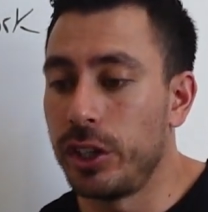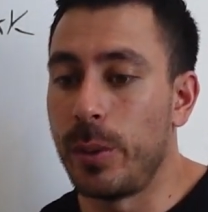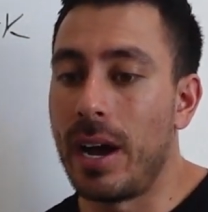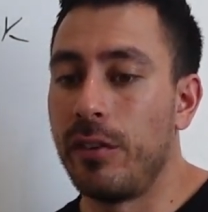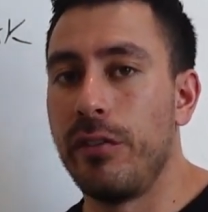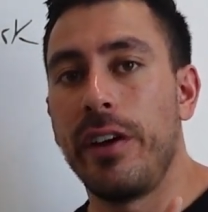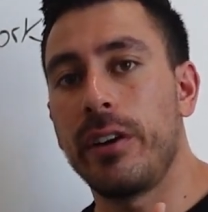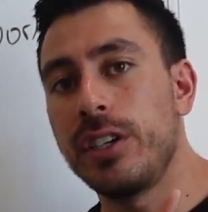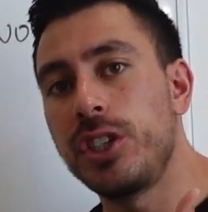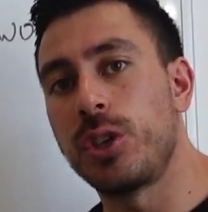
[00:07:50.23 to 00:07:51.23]
You have a
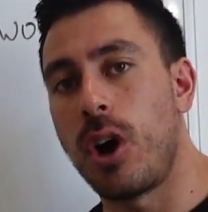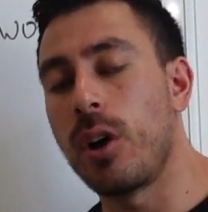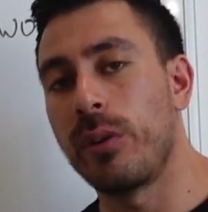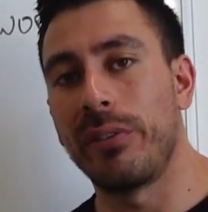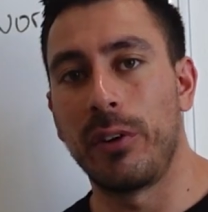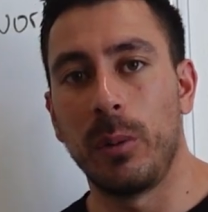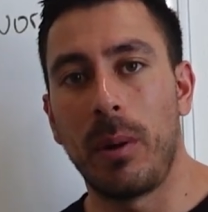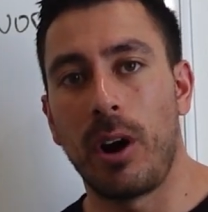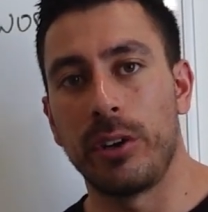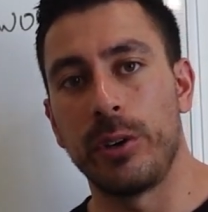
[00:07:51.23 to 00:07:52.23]
very strong referral partner